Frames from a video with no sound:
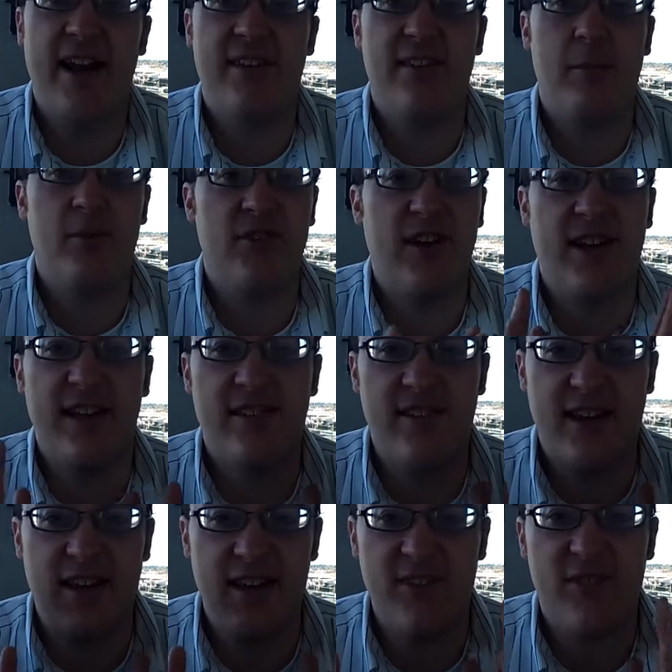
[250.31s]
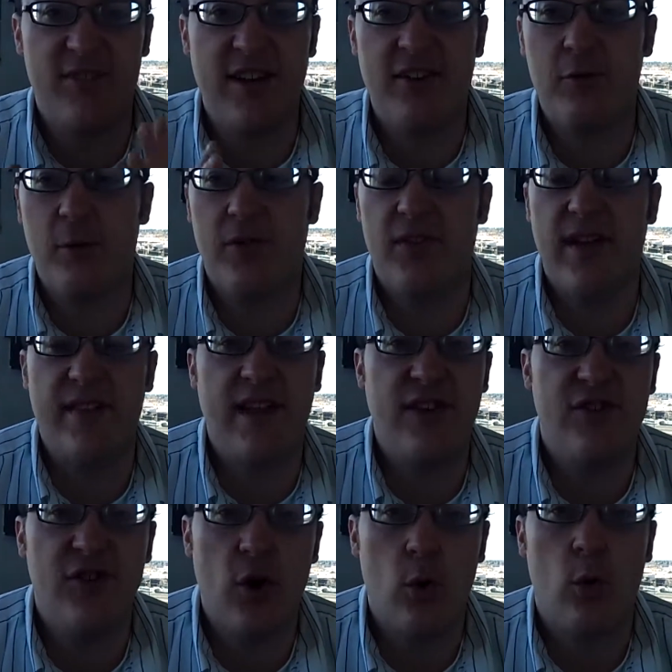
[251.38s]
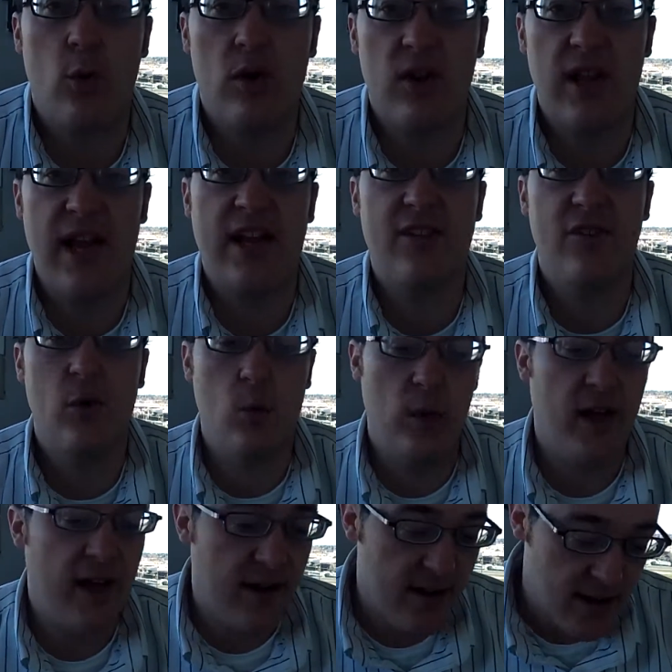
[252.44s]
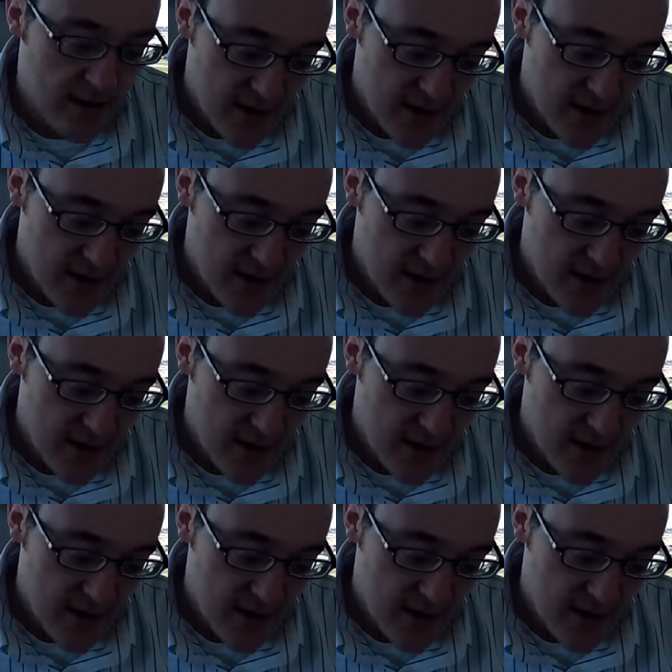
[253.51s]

It's almost like it's like an instinctual thing. They don't like to win.